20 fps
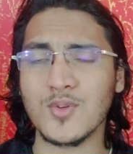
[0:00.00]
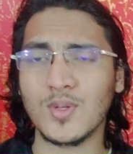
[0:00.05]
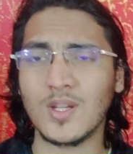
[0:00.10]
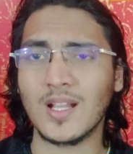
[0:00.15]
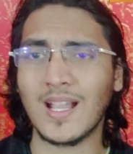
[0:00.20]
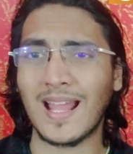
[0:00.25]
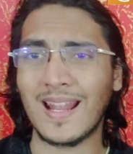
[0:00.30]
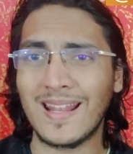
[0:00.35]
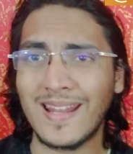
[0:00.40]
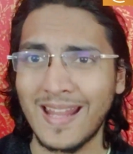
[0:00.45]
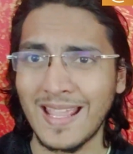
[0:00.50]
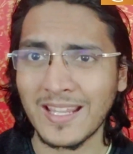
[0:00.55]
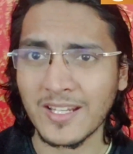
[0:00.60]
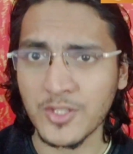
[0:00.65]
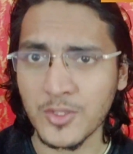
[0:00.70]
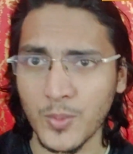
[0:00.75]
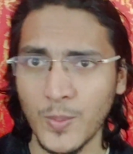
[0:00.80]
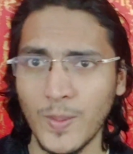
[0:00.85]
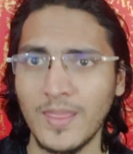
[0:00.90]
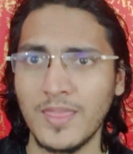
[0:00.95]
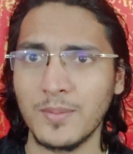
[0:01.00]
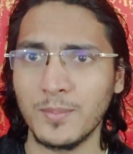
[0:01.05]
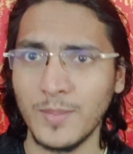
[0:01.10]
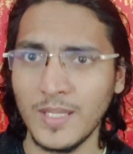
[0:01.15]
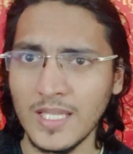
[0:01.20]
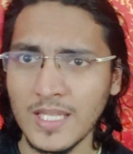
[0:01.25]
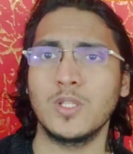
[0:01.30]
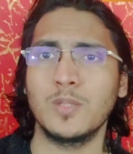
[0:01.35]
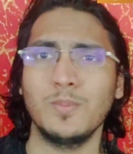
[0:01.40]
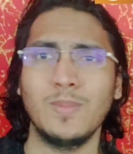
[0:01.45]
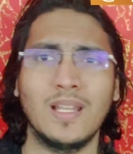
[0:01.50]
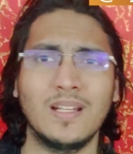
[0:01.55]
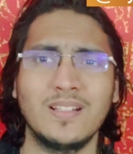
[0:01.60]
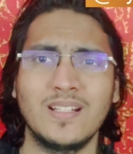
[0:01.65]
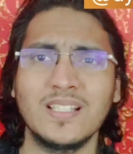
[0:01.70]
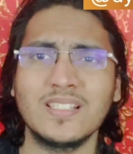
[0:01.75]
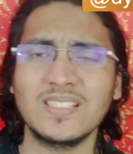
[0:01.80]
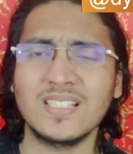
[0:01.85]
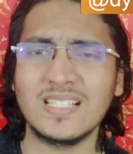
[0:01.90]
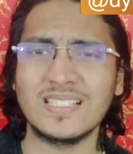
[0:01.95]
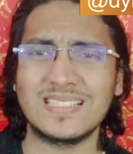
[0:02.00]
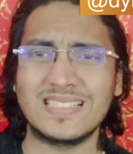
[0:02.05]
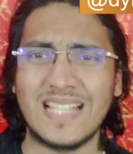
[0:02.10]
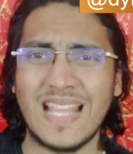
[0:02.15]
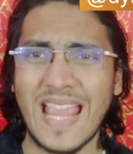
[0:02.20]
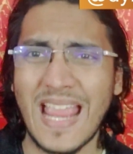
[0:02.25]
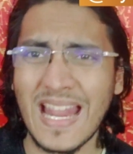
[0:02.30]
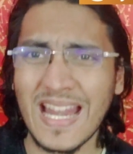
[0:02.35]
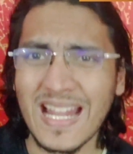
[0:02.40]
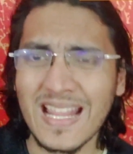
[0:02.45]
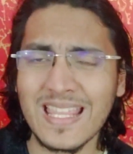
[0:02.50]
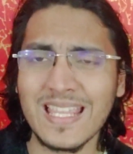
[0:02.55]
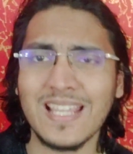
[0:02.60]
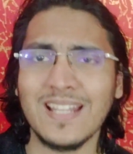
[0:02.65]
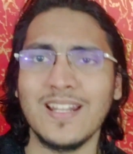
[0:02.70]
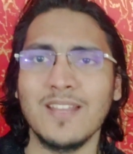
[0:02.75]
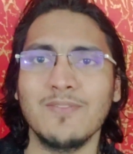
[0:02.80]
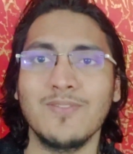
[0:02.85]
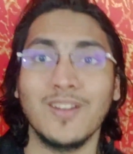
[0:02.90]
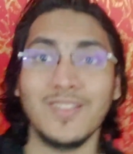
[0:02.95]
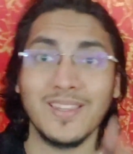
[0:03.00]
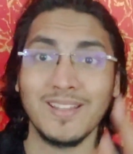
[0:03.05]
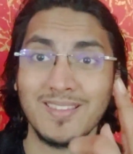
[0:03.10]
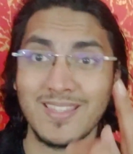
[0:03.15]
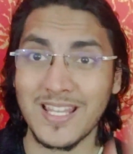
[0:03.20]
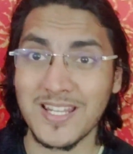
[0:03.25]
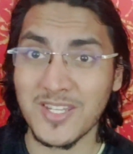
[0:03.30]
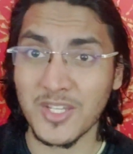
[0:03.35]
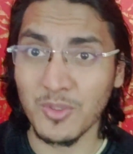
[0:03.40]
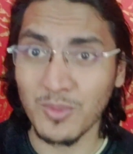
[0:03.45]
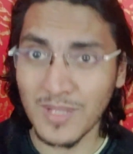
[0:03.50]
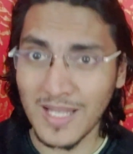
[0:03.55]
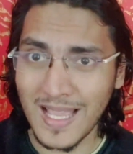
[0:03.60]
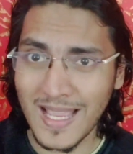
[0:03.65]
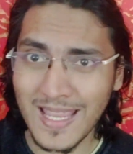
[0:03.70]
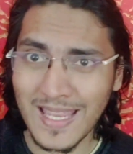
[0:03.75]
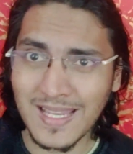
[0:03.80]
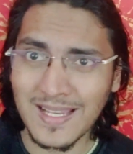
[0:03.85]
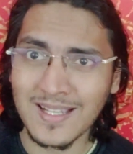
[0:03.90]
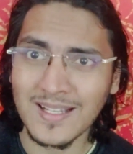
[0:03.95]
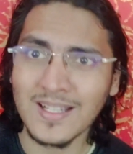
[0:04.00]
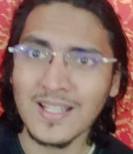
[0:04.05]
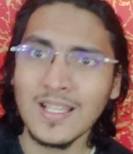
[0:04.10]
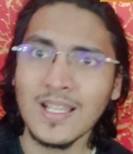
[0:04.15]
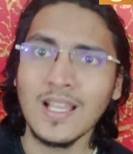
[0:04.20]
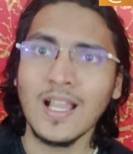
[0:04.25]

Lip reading: to connect with me and discuss anything and everything that you like,